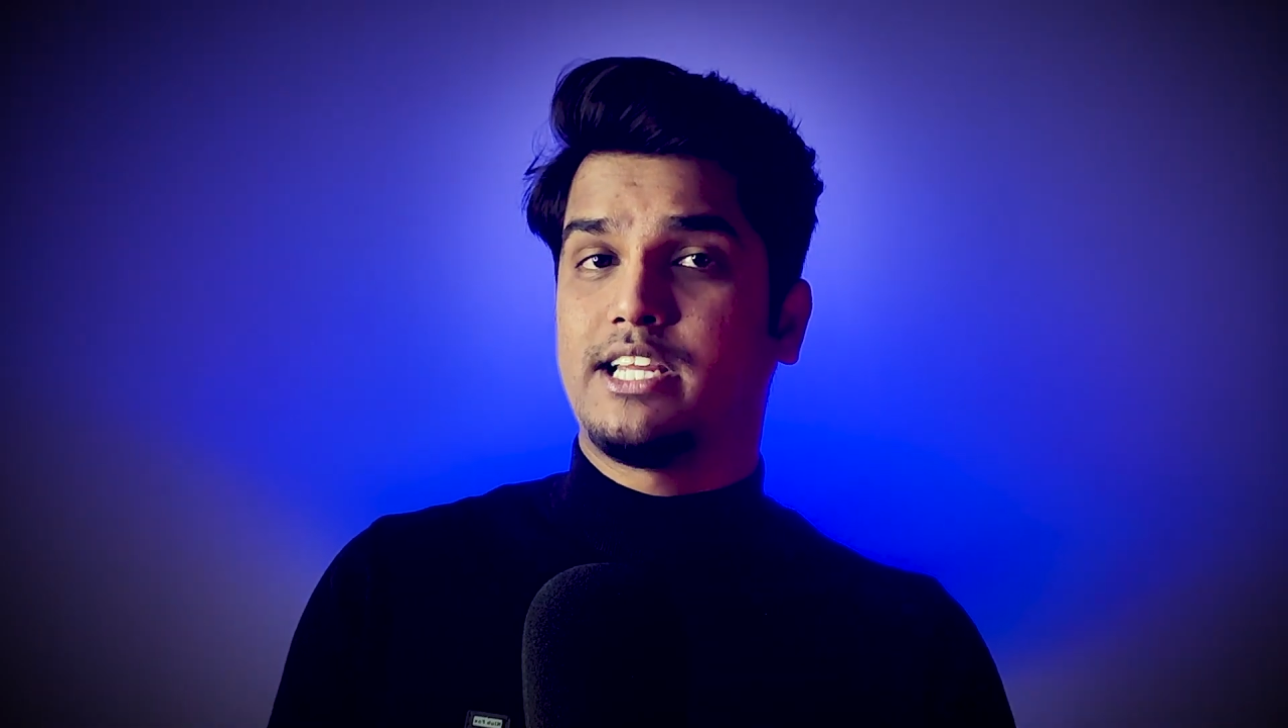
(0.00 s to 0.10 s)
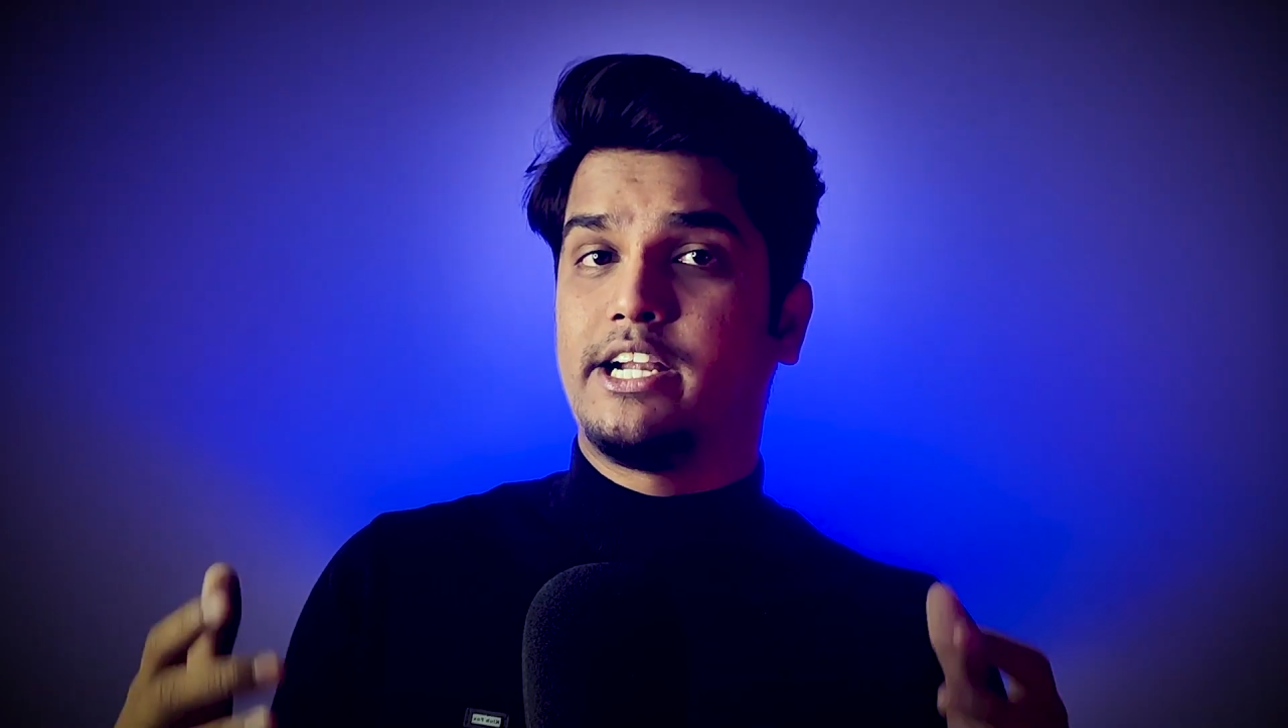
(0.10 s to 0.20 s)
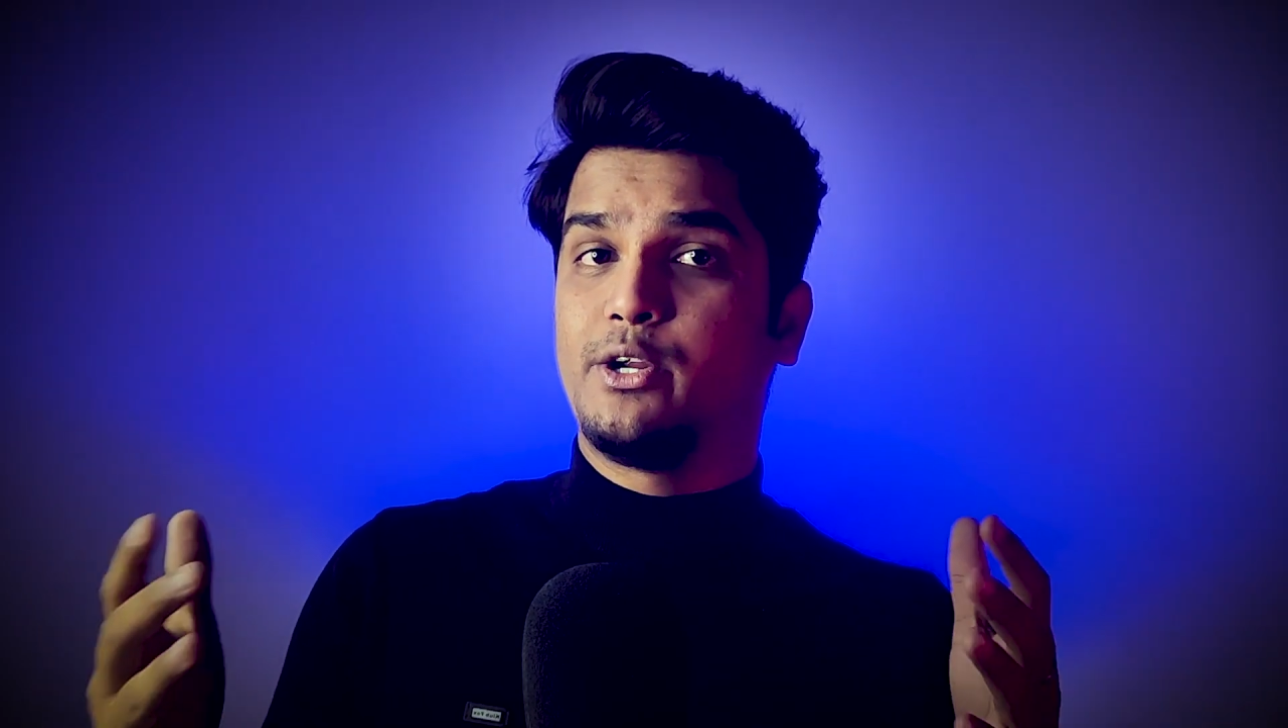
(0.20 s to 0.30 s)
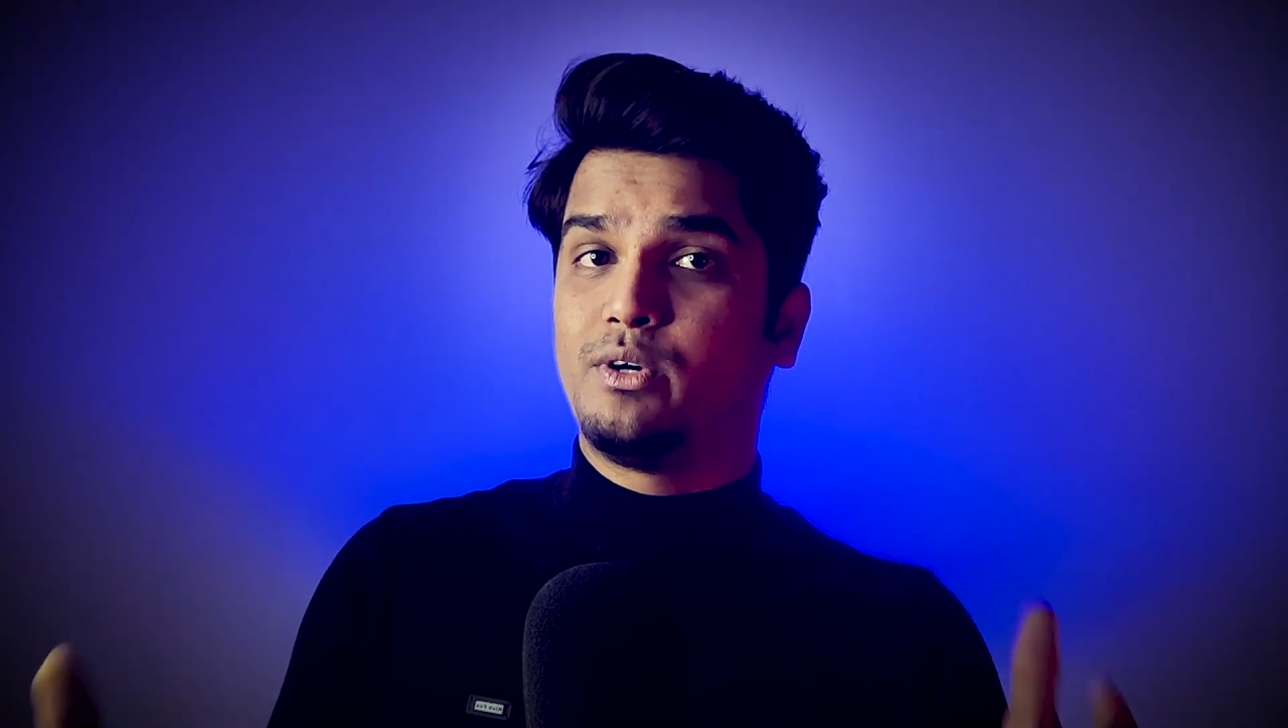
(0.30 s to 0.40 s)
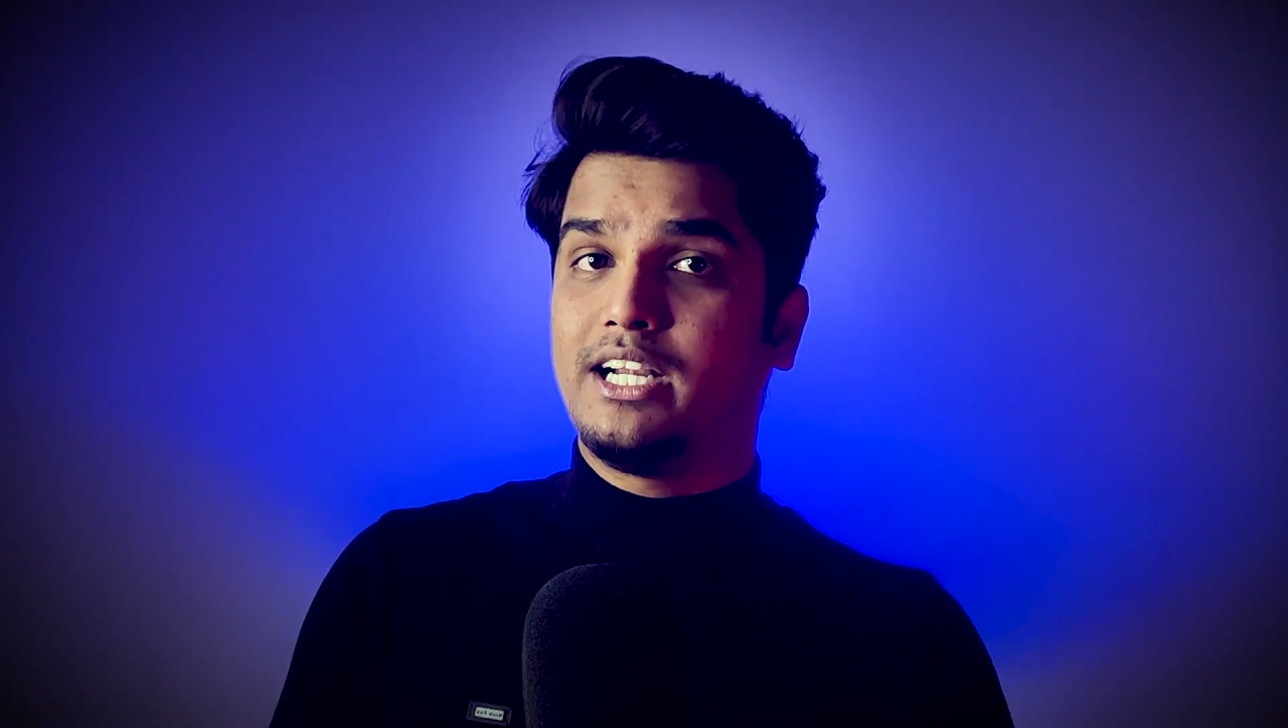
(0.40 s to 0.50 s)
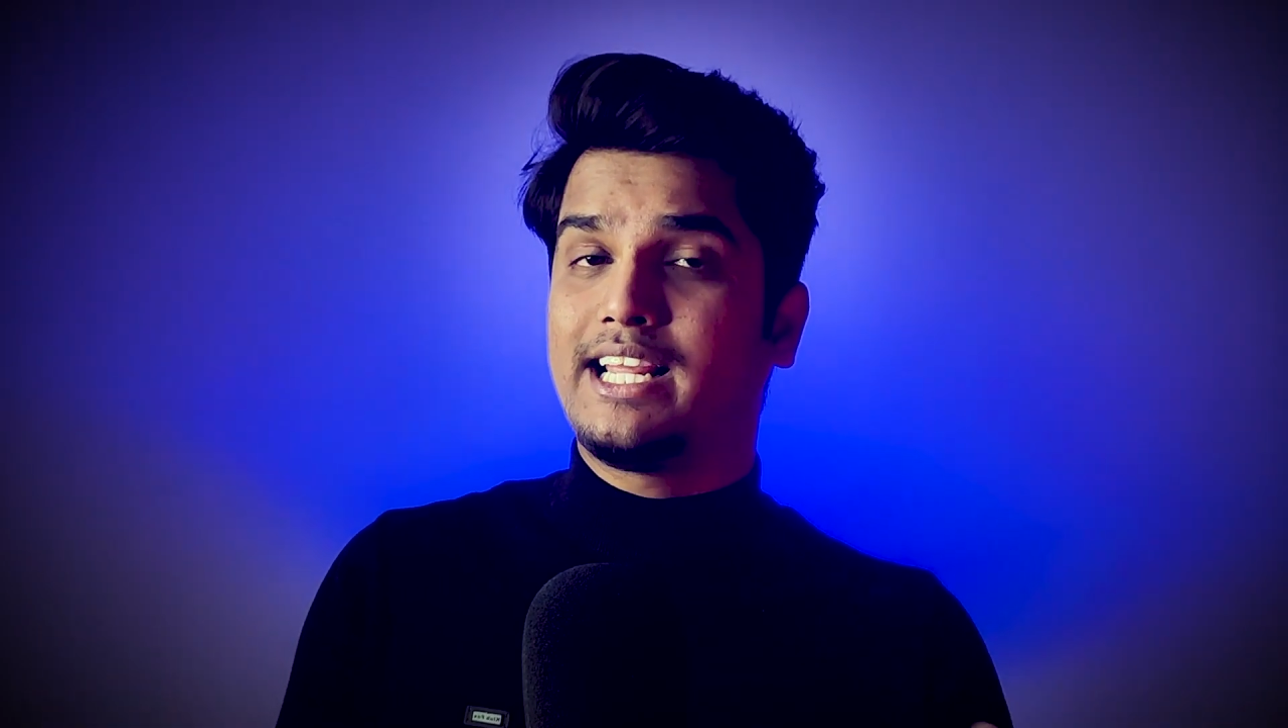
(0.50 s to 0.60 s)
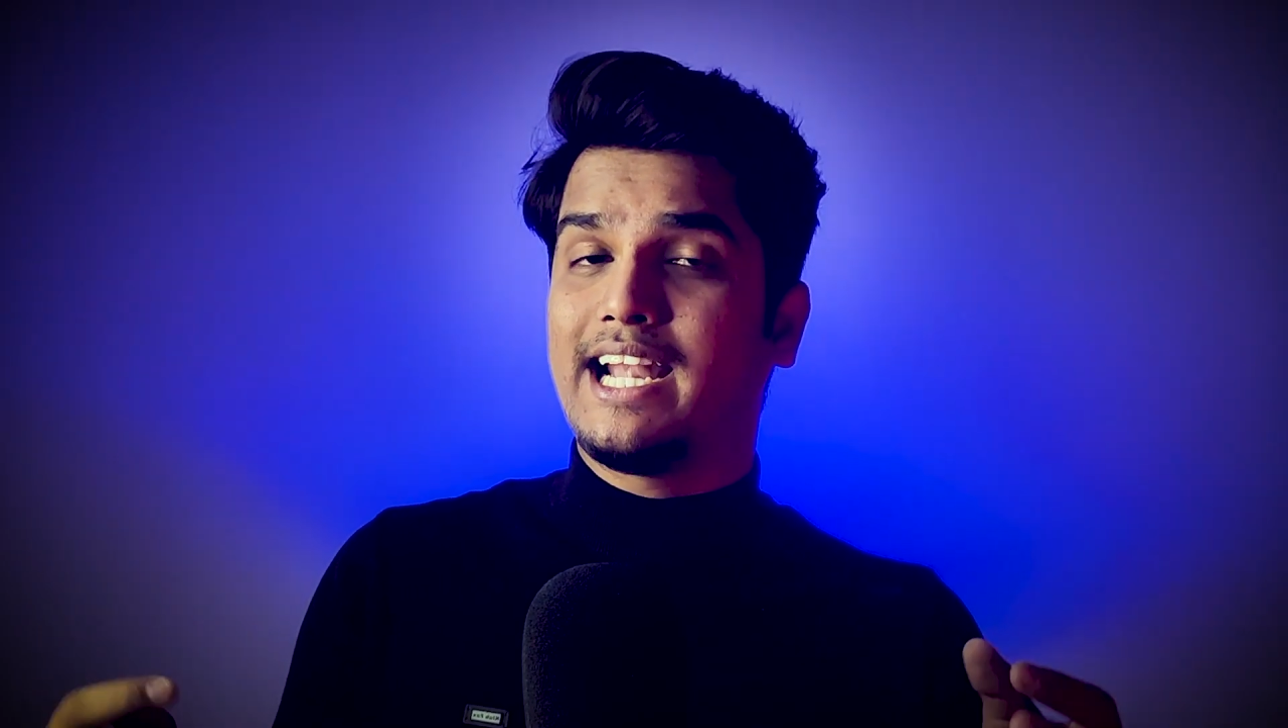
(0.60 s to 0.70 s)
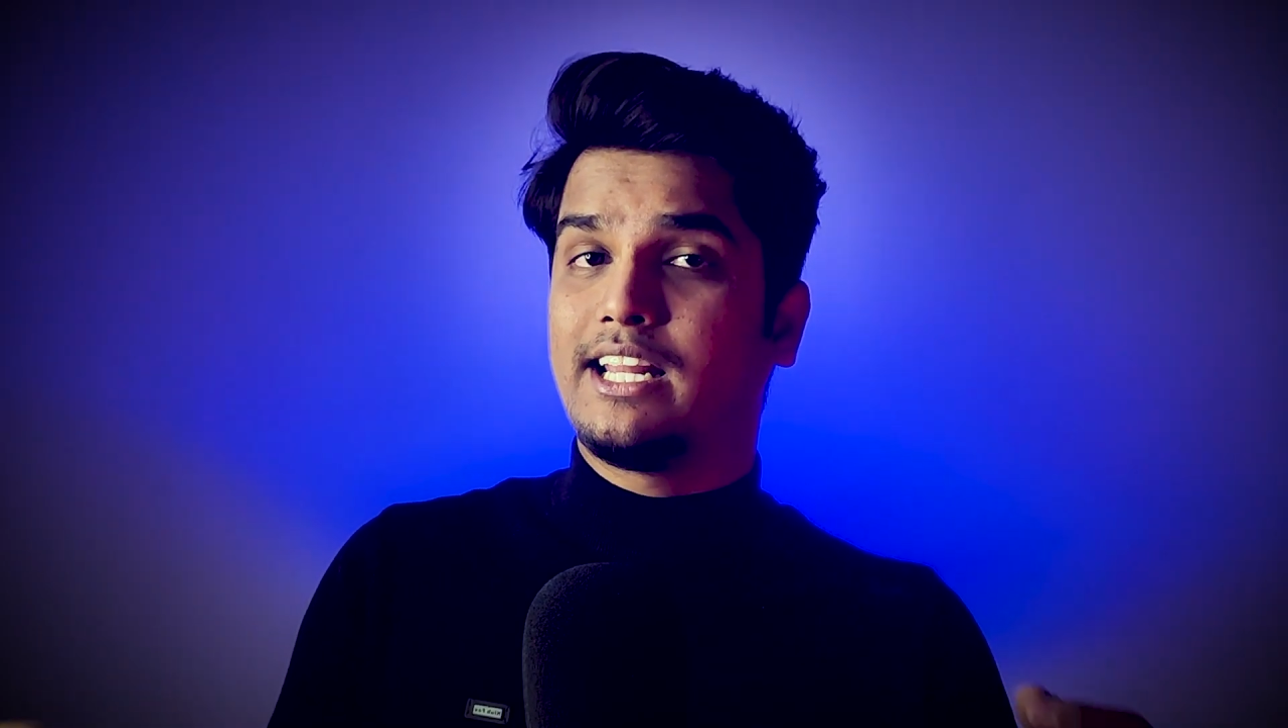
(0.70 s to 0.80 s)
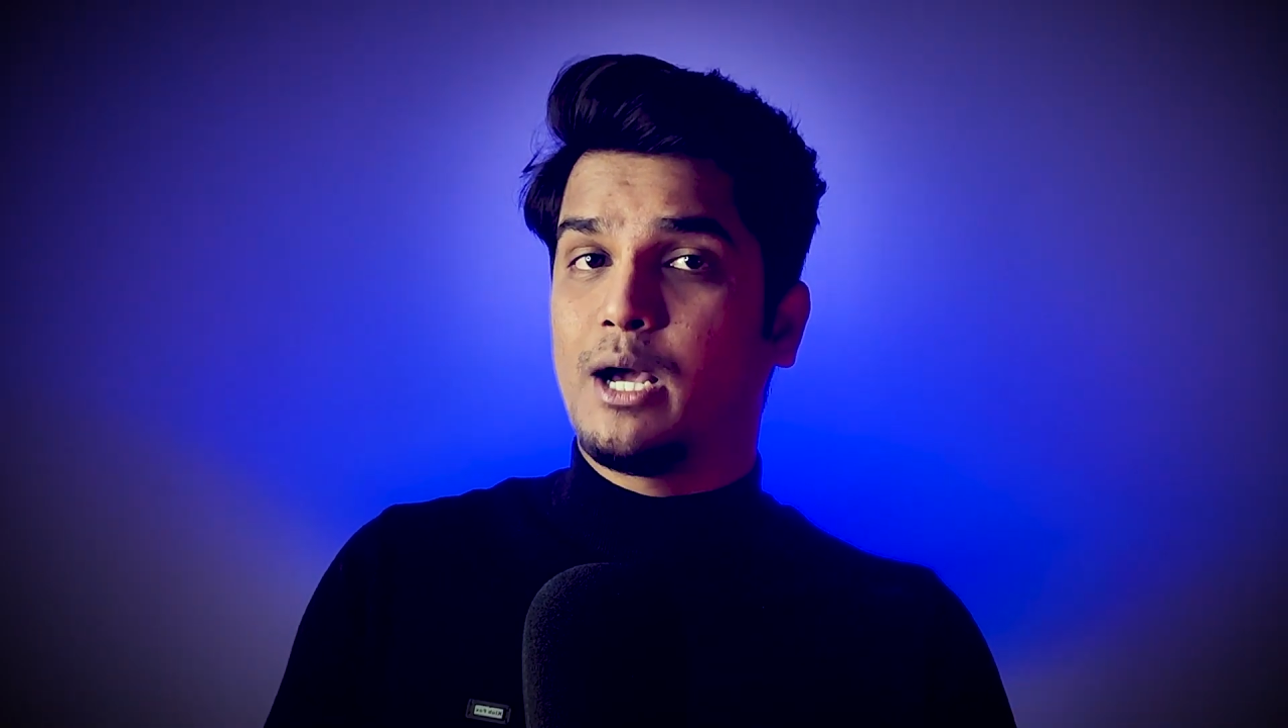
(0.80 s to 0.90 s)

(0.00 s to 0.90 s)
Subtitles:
and you didn't get